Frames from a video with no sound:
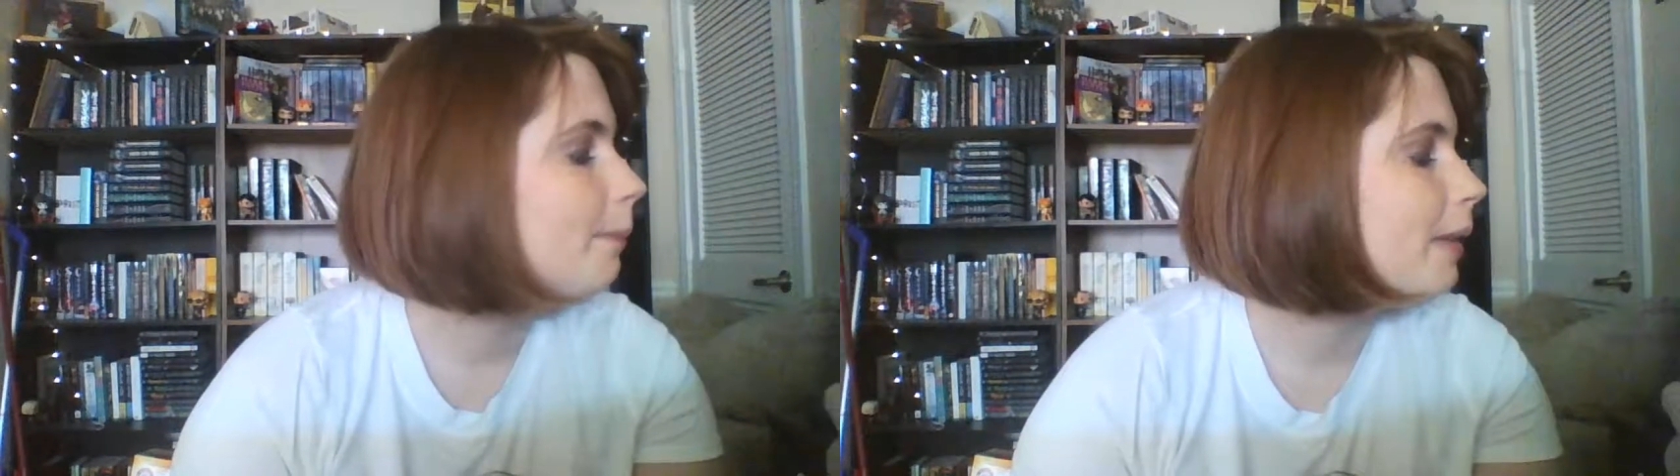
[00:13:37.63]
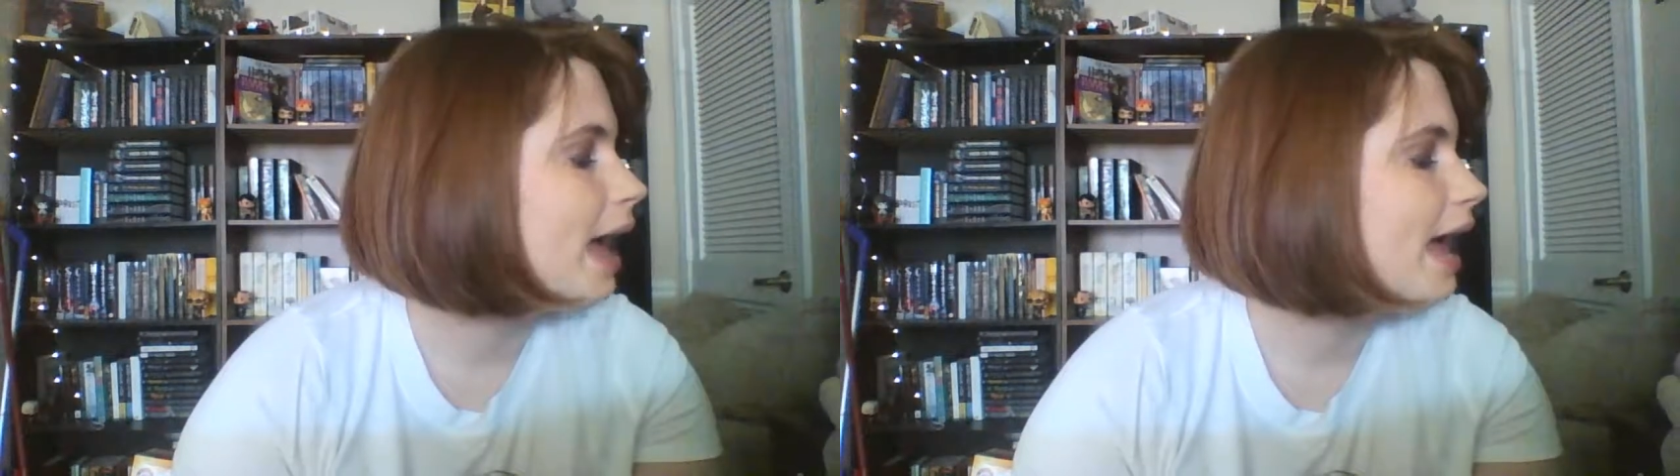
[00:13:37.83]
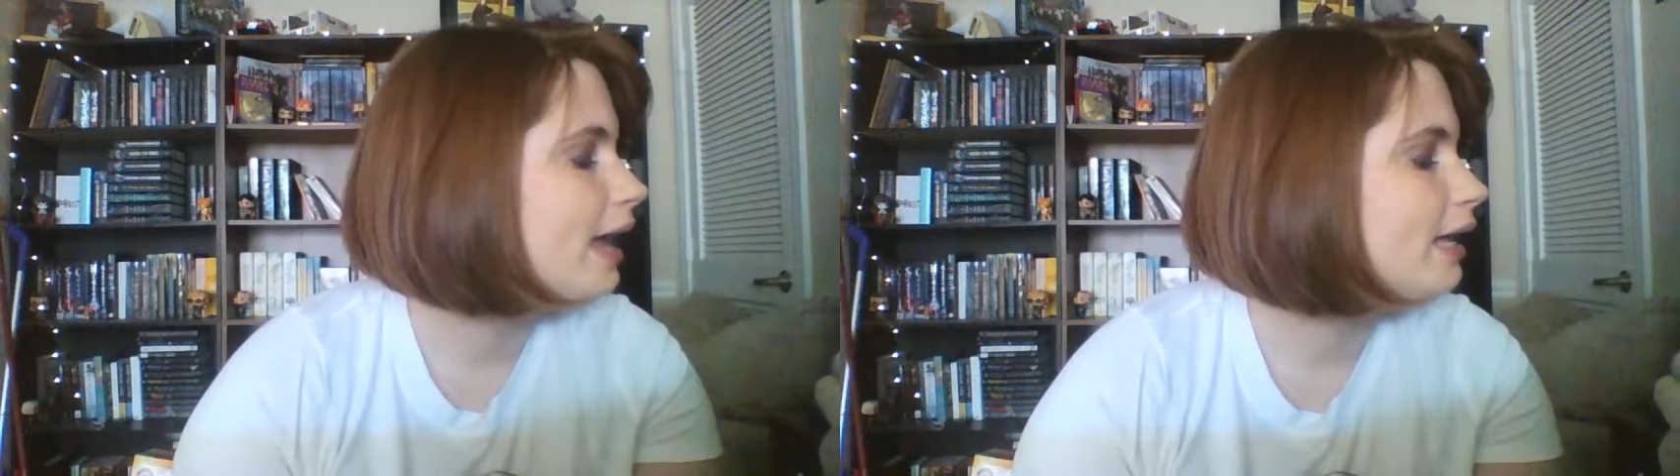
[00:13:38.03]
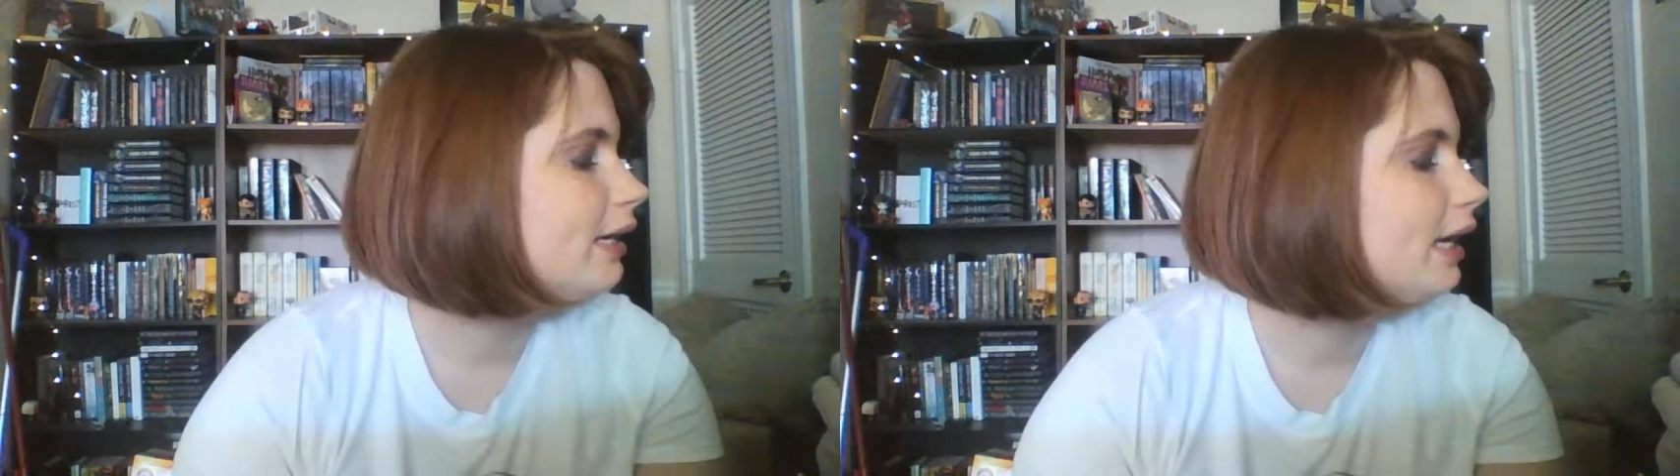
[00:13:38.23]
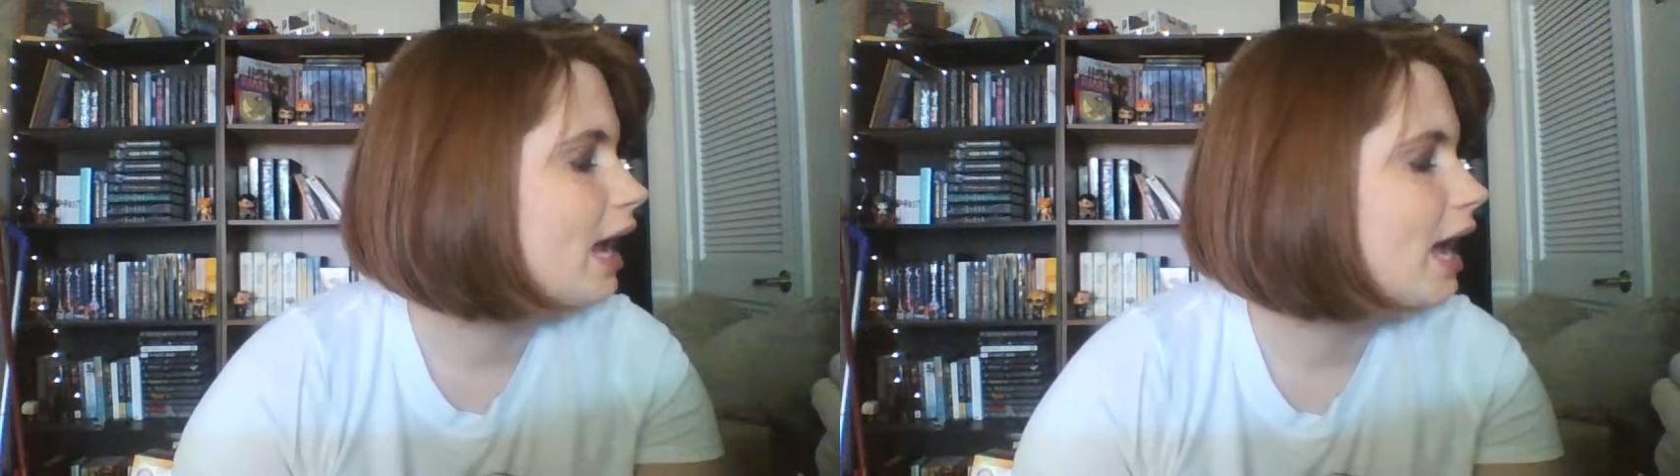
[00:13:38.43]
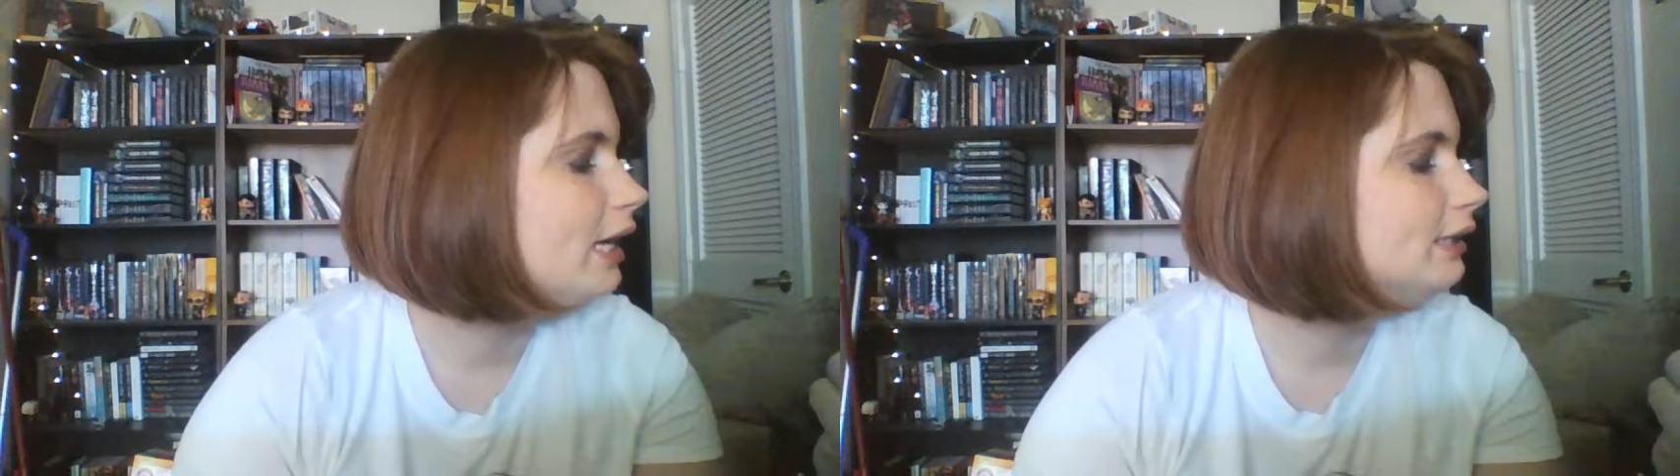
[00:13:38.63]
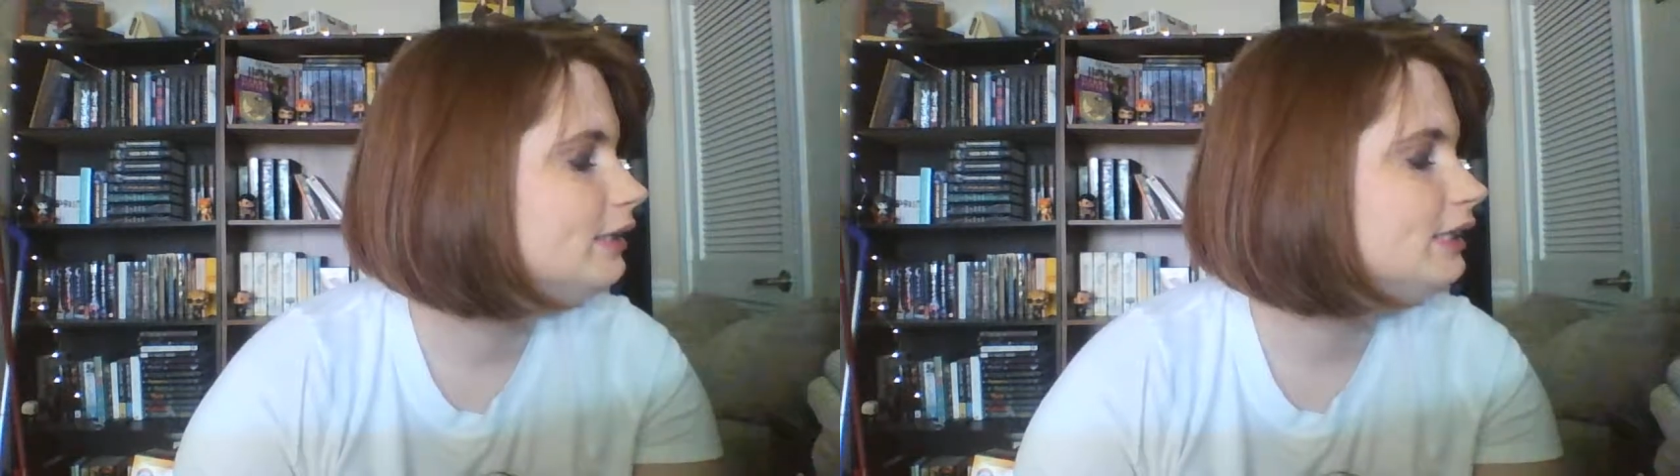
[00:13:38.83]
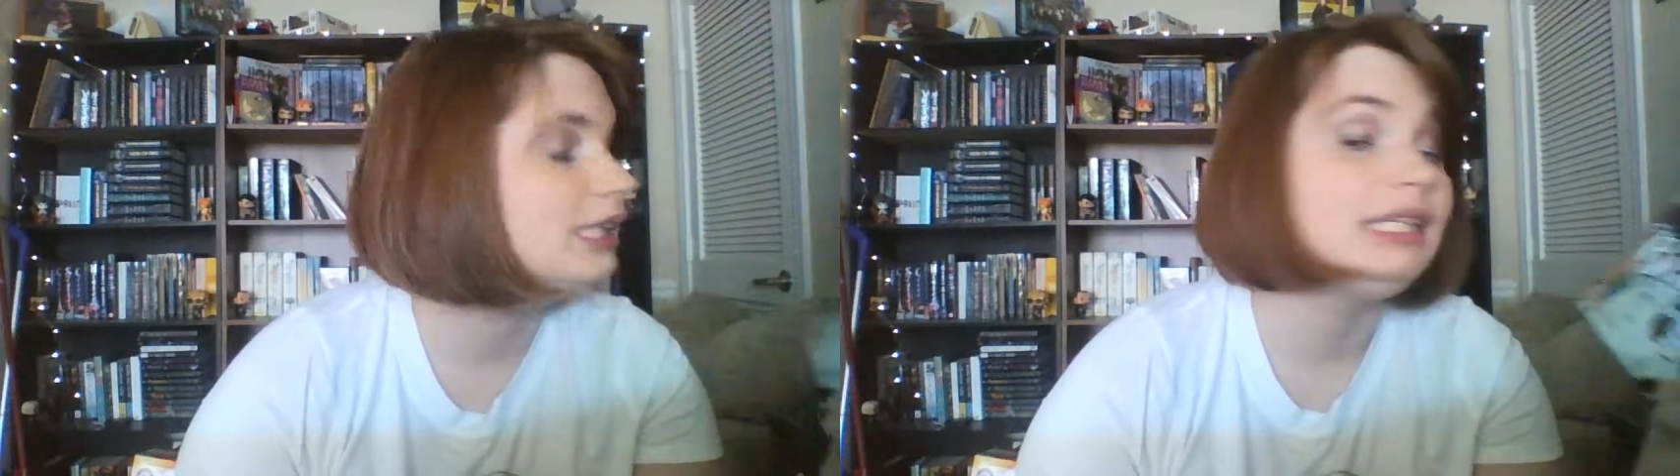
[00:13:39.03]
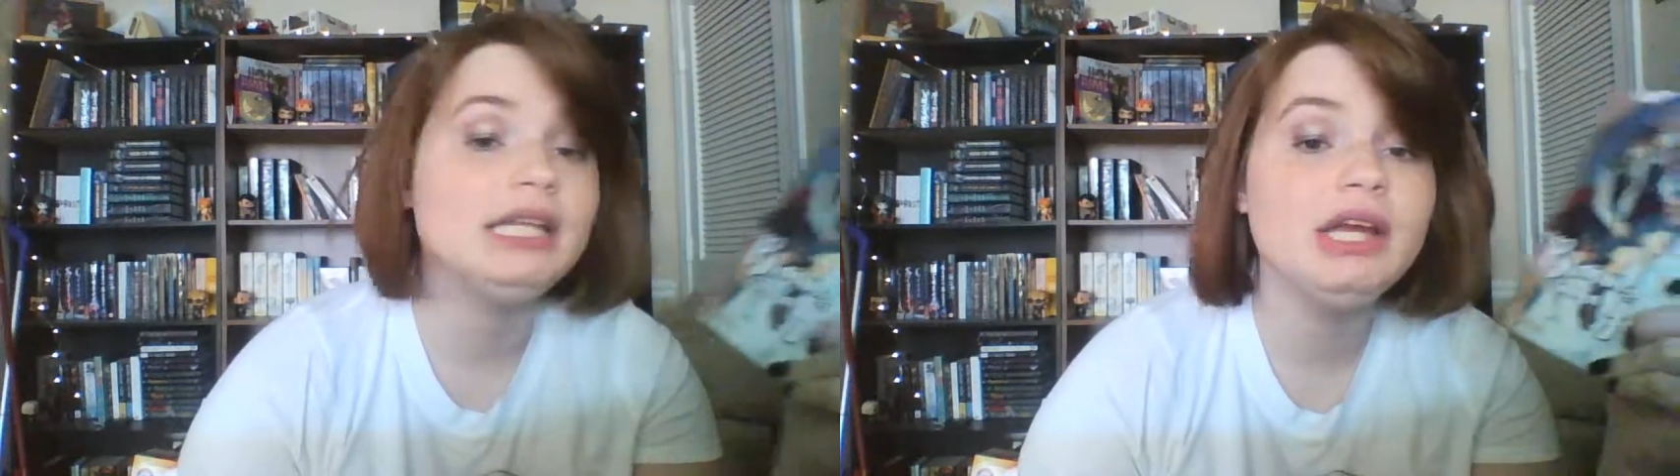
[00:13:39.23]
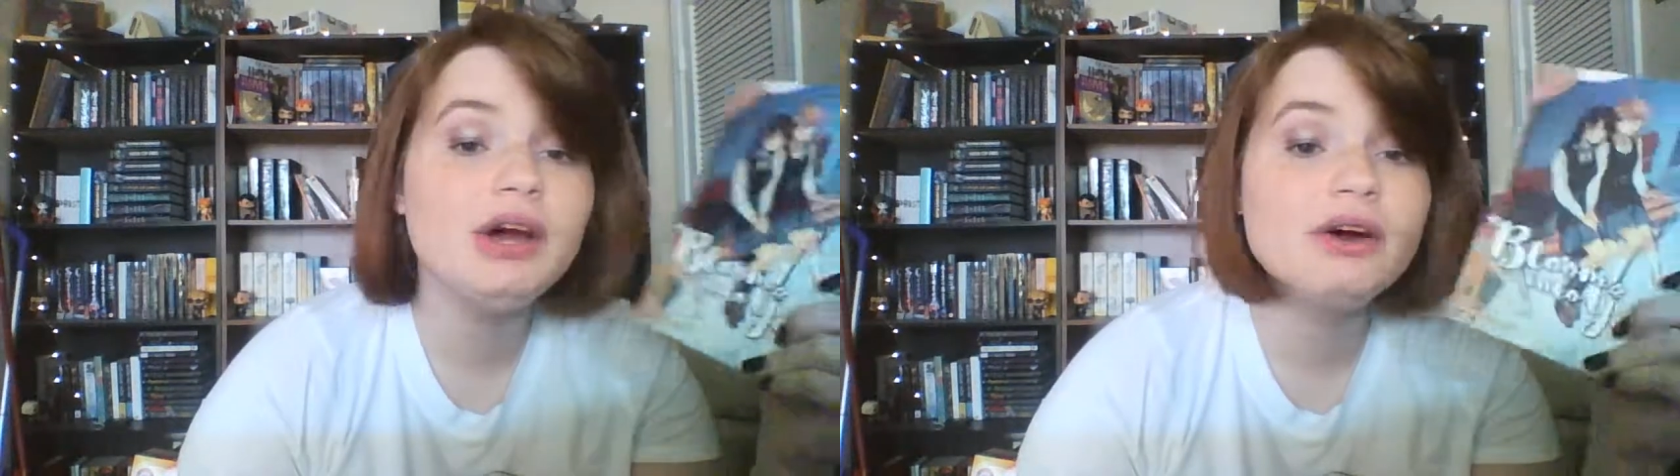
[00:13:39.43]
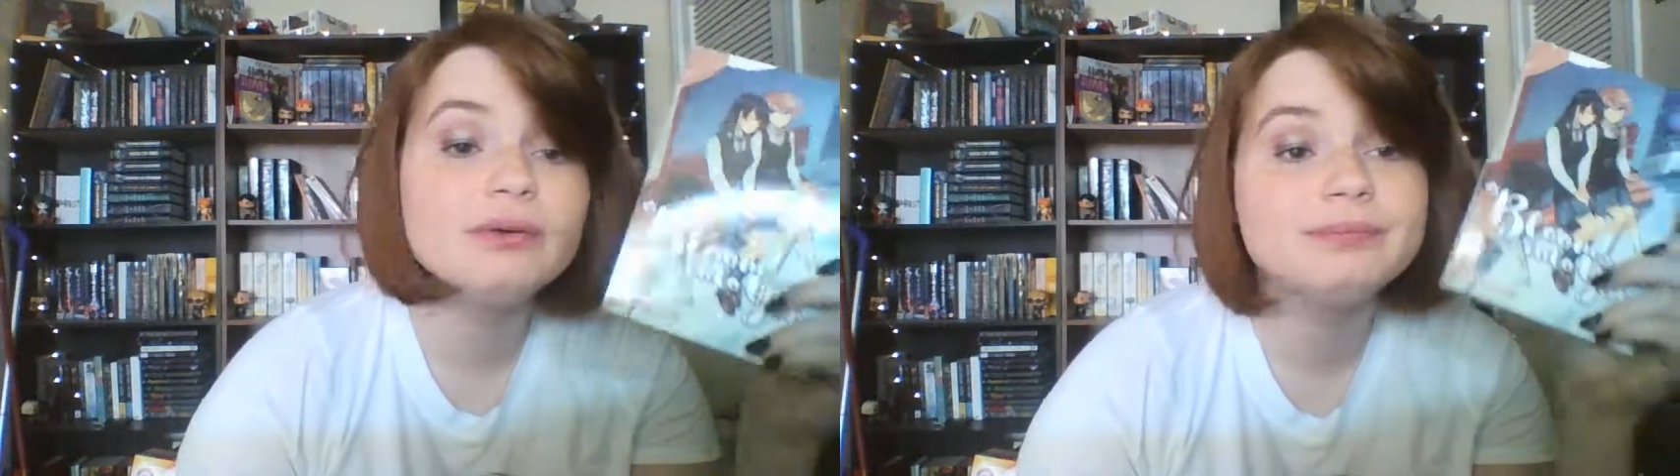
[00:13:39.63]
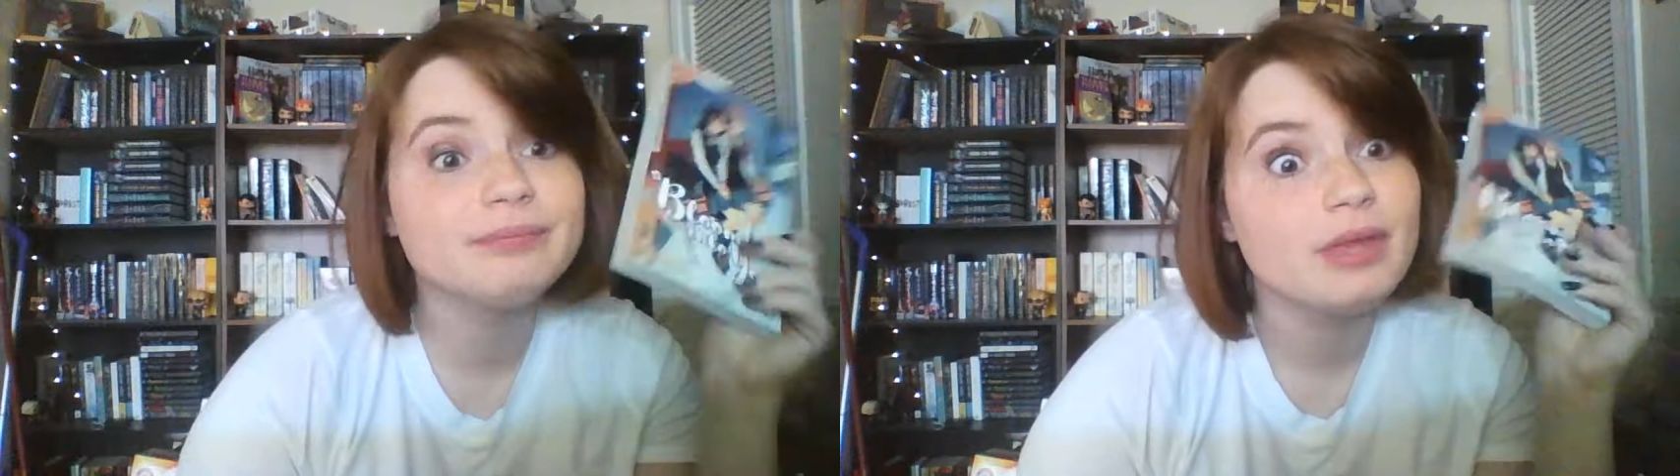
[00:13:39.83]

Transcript: by Nikanti Neo.